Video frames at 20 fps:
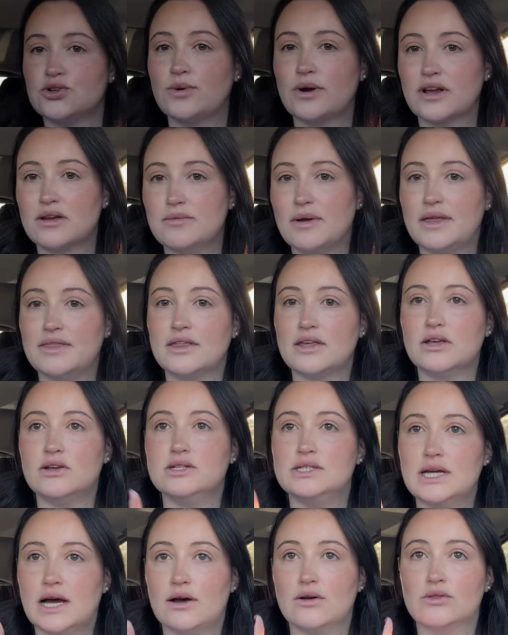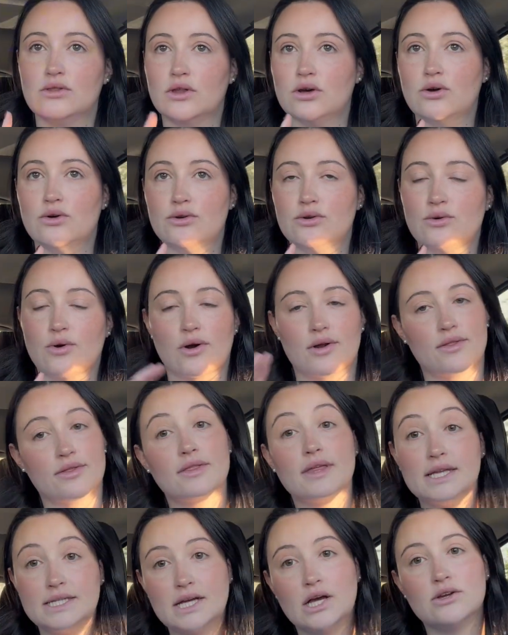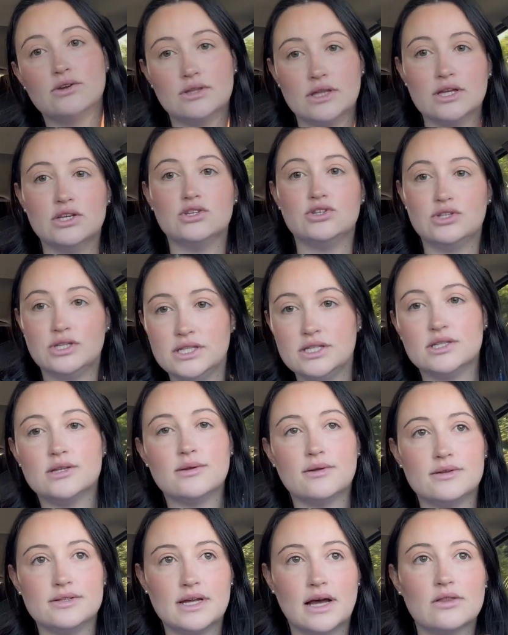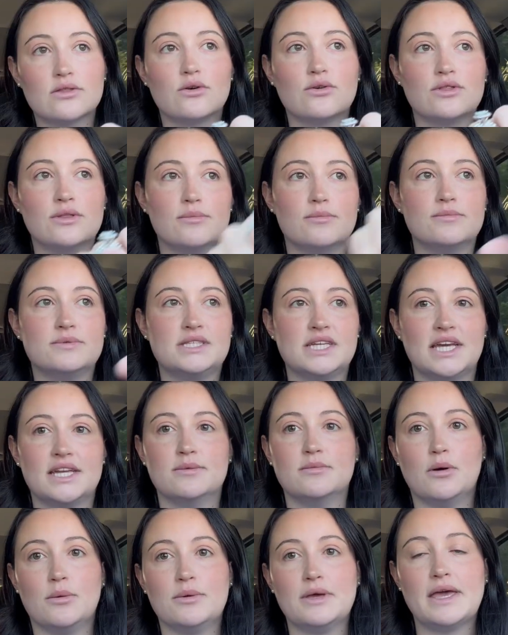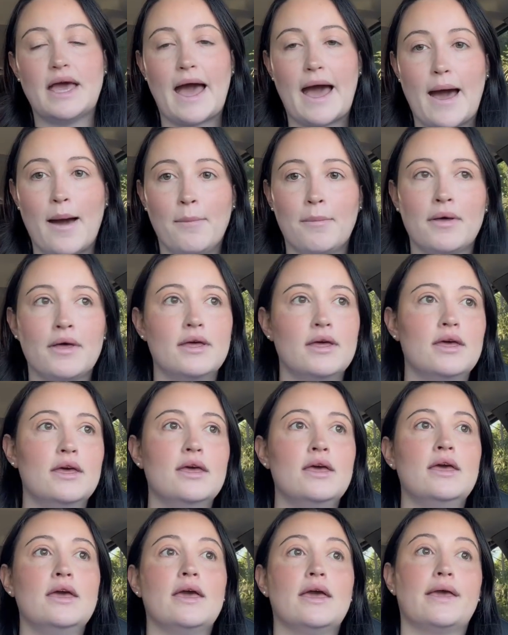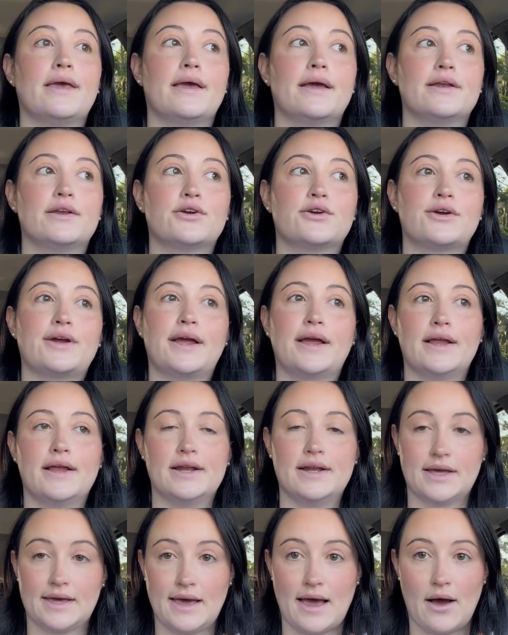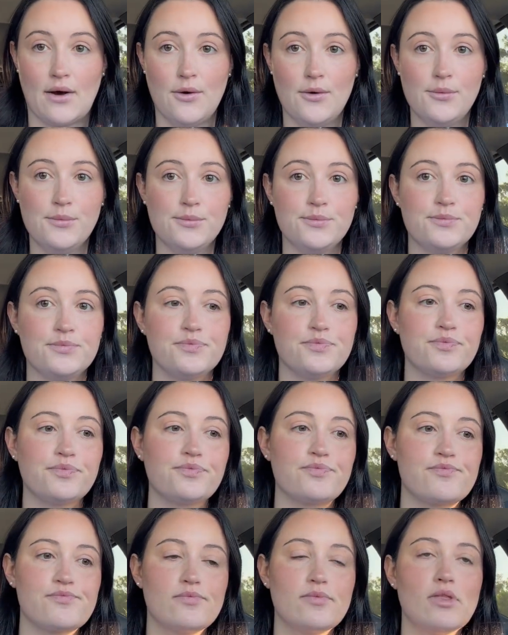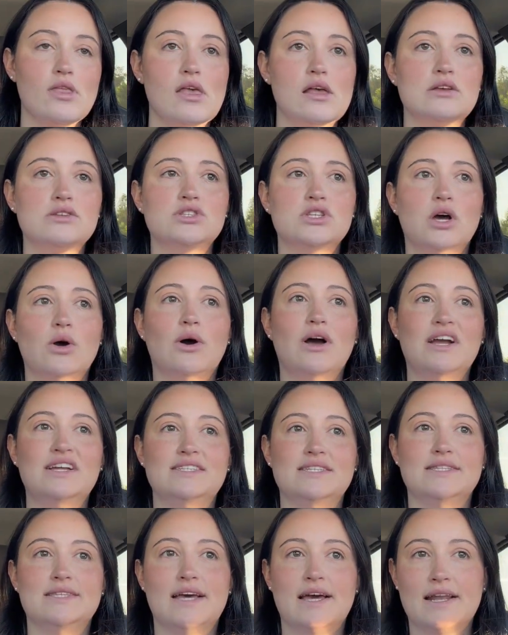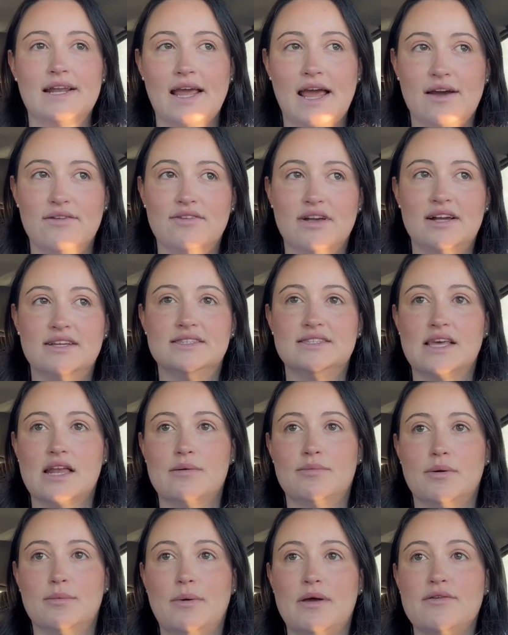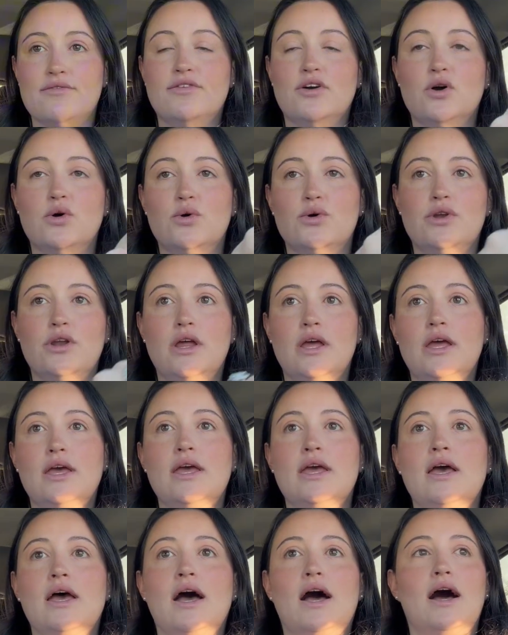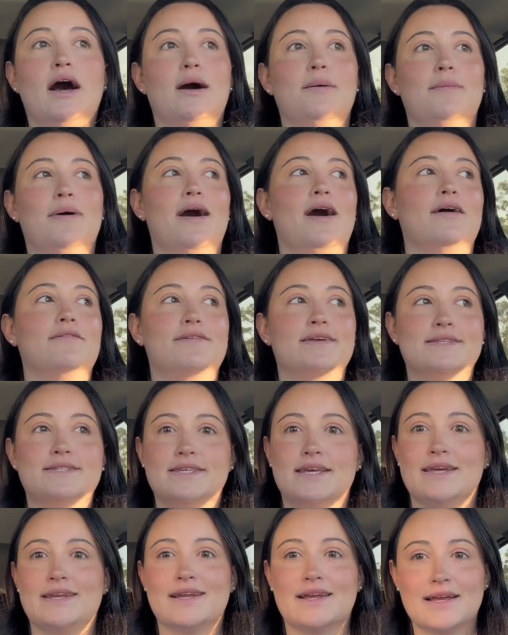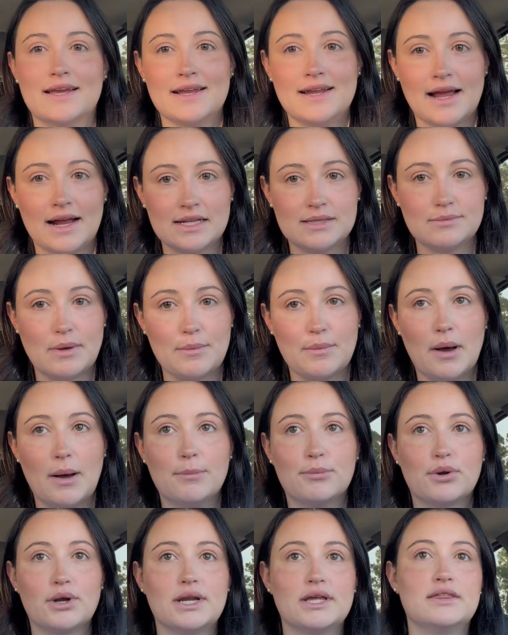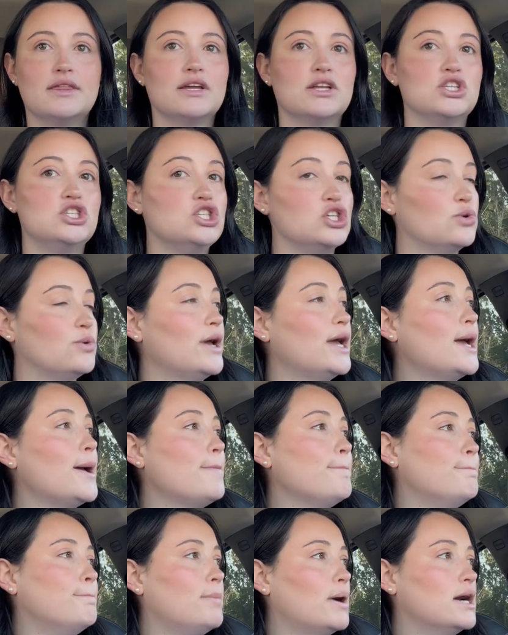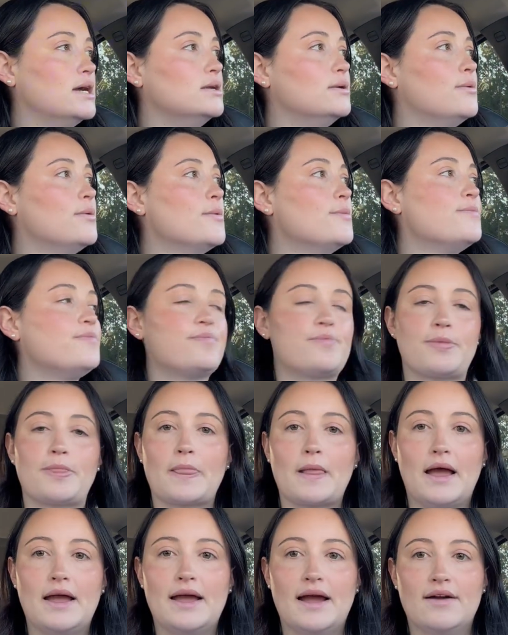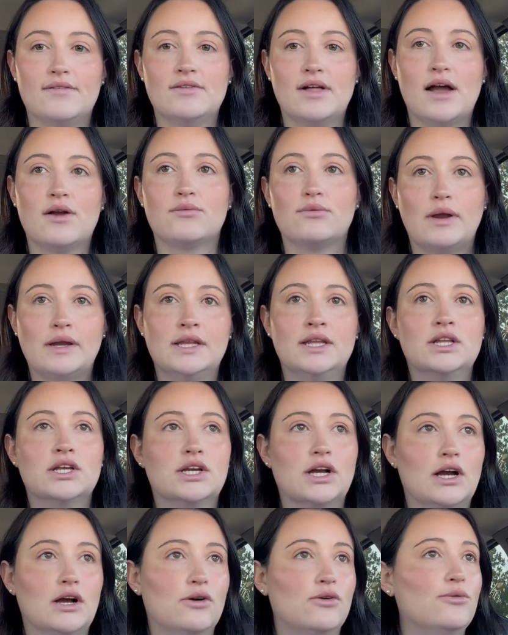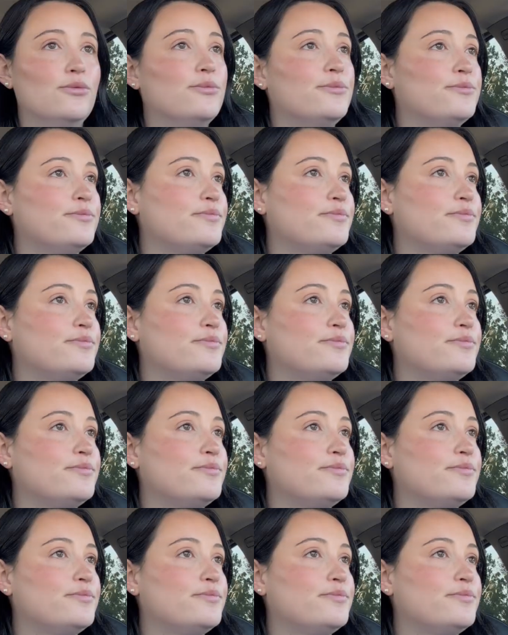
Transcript: recommend that you download, or they tell you that you need to download the Tandem Mobi app and create an account. So I did that. I have that set up on my phone. Obviously I didn't connect my pump or anything to it, but I have that ready to go.